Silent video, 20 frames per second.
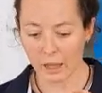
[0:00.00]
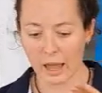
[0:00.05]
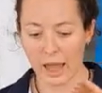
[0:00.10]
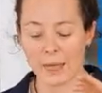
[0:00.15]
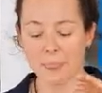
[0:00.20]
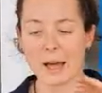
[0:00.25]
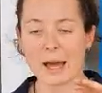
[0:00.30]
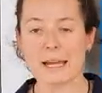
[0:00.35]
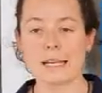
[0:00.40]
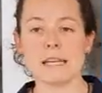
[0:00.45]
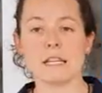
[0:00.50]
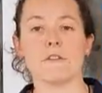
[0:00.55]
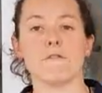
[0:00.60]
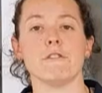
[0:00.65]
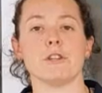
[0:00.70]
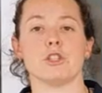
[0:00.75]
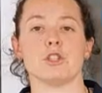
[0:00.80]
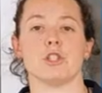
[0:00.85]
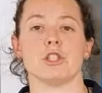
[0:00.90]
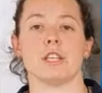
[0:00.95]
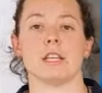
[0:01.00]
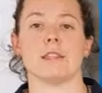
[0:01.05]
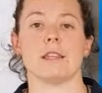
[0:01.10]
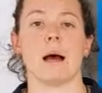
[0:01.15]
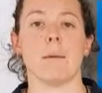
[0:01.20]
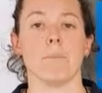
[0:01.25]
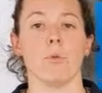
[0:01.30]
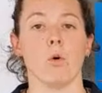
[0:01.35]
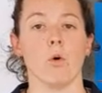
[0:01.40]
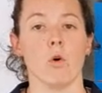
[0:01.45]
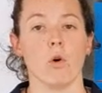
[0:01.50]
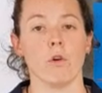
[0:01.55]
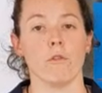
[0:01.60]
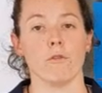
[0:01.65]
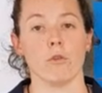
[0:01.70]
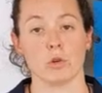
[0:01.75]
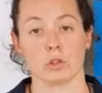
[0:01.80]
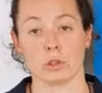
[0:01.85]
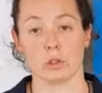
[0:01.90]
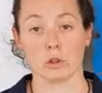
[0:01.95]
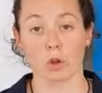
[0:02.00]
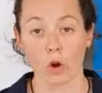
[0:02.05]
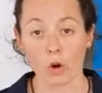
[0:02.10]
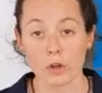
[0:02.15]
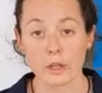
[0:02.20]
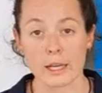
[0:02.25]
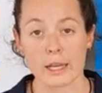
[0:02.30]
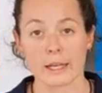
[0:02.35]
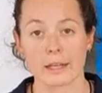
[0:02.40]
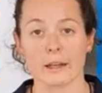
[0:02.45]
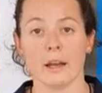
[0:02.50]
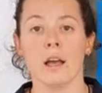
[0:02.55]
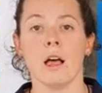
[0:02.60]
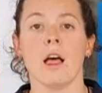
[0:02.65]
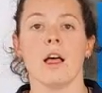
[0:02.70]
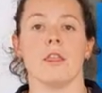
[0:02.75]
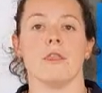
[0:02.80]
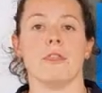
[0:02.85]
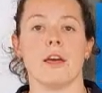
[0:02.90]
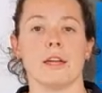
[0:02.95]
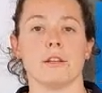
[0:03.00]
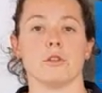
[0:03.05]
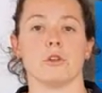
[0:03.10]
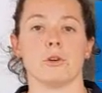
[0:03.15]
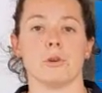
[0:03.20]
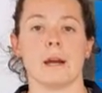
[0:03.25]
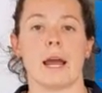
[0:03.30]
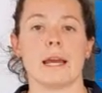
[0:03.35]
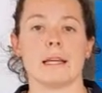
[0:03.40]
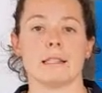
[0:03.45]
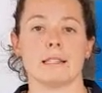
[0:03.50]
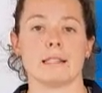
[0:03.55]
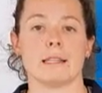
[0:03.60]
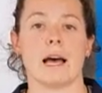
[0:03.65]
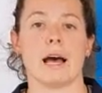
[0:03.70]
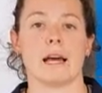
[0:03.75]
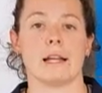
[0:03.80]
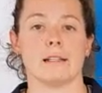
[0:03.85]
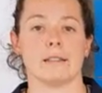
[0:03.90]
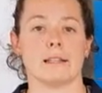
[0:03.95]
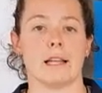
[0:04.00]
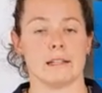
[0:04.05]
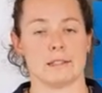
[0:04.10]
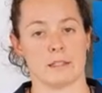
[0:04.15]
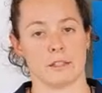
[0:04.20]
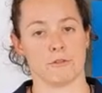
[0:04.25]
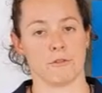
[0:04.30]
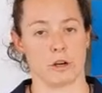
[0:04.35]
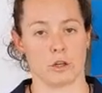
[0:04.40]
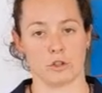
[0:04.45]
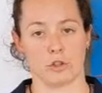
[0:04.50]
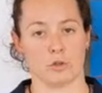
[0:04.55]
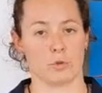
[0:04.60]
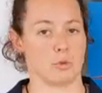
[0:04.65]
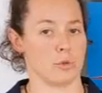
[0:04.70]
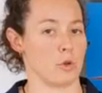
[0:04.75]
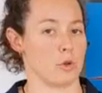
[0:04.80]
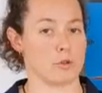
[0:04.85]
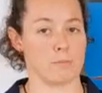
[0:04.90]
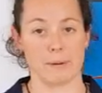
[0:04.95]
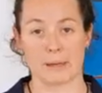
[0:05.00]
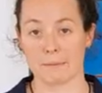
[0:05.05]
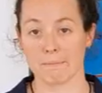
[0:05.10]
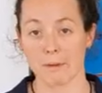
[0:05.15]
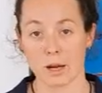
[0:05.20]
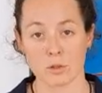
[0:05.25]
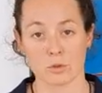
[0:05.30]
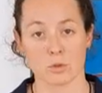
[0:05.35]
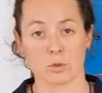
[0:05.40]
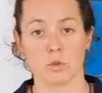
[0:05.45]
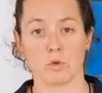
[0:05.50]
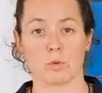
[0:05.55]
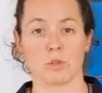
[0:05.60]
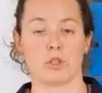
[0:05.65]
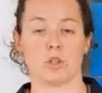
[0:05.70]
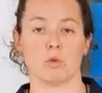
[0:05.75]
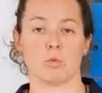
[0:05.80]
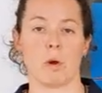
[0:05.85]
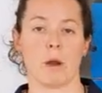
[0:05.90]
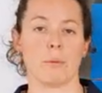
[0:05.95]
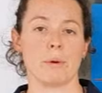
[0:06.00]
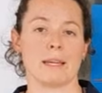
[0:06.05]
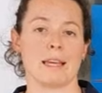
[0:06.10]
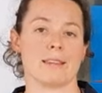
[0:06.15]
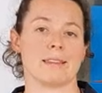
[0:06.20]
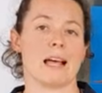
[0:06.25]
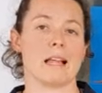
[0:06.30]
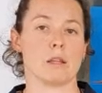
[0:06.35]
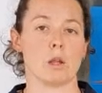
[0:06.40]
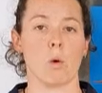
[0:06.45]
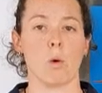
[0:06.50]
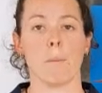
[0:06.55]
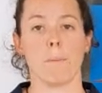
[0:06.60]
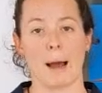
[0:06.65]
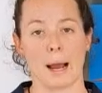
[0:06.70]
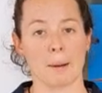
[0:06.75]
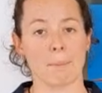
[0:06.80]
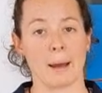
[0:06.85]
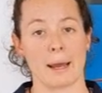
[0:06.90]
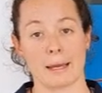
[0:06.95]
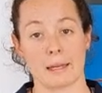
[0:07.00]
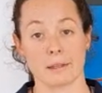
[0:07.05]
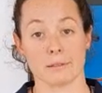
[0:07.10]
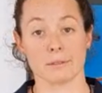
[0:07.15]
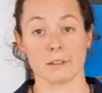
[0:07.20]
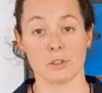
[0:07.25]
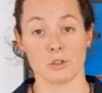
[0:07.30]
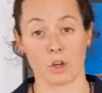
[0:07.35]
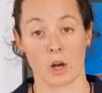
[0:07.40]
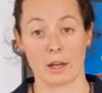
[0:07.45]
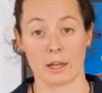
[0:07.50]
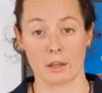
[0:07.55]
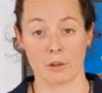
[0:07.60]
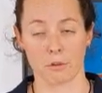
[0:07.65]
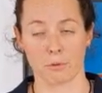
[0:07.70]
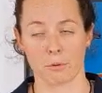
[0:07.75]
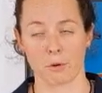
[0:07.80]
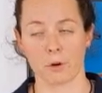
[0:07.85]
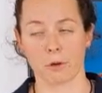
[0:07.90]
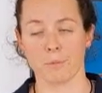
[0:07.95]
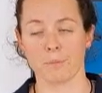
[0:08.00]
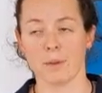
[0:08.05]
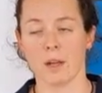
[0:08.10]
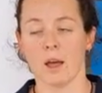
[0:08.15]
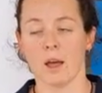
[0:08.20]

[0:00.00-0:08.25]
And that inefficiency and that poor force loading then creates that dysfunction through those big muscles, which is where we get that lower back pain shining through.